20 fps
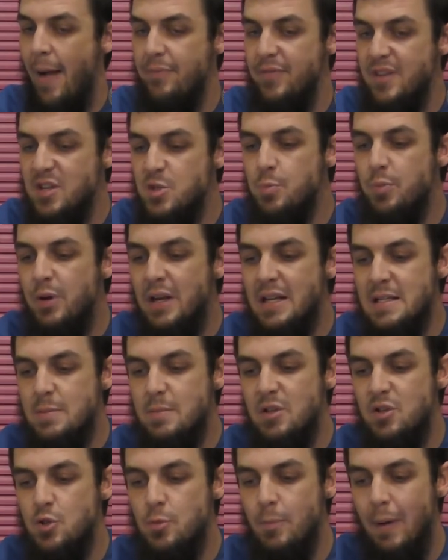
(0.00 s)
And this
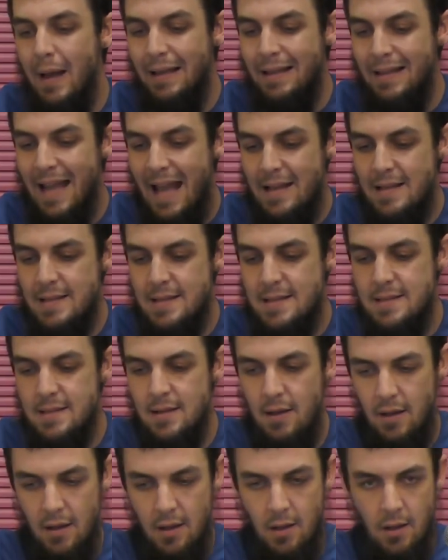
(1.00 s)
brings me to my
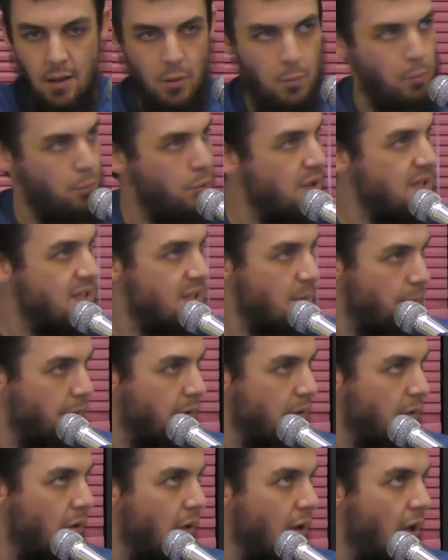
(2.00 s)
next
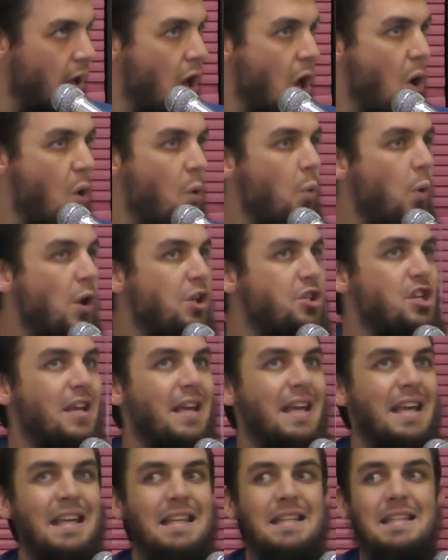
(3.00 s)
principle,
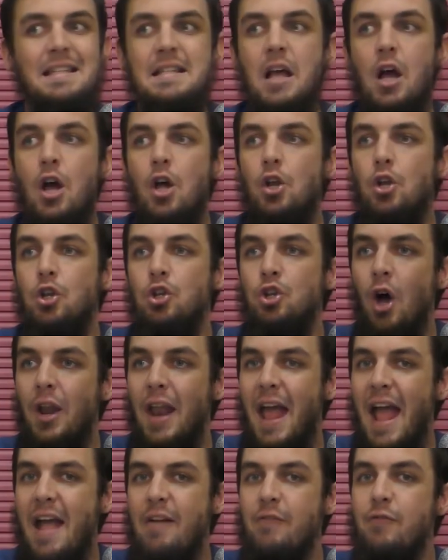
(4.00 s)
which is
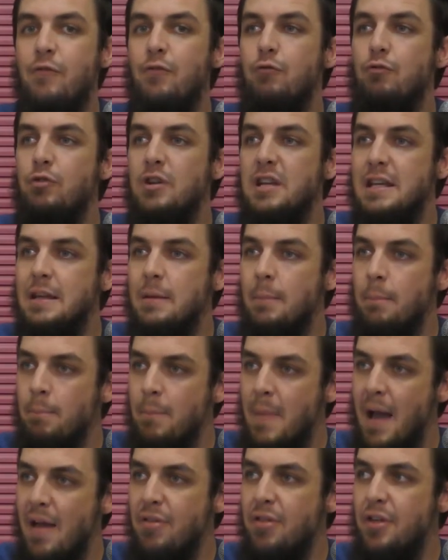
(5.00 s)
not every
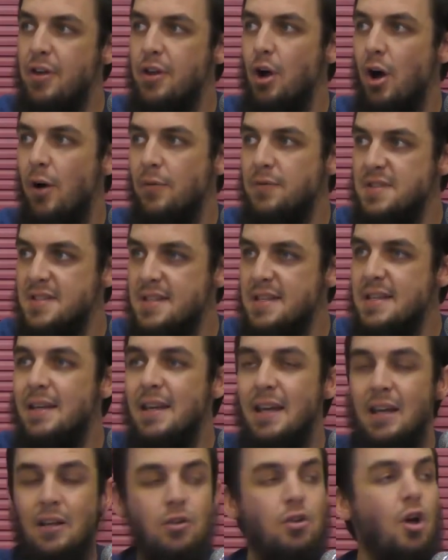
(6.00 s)
method of
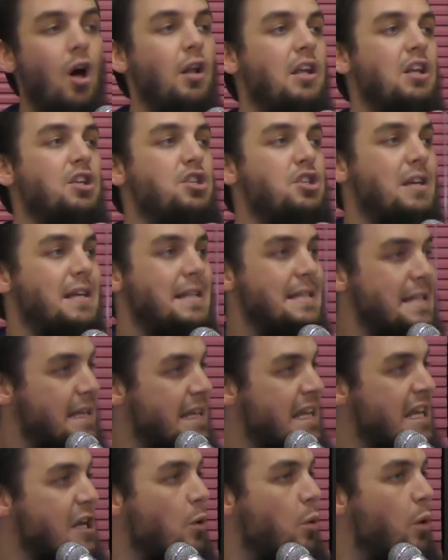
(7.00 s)
seeking knowledge is
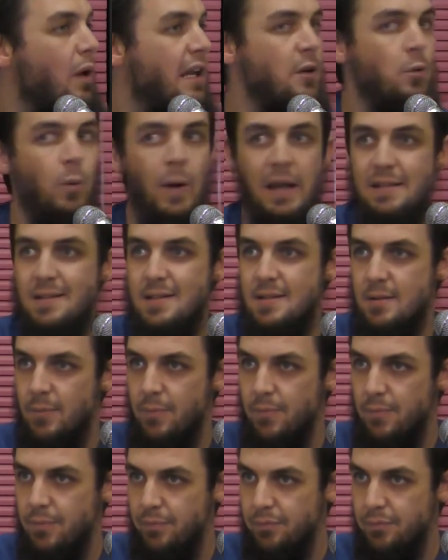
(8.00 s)
equal in weight.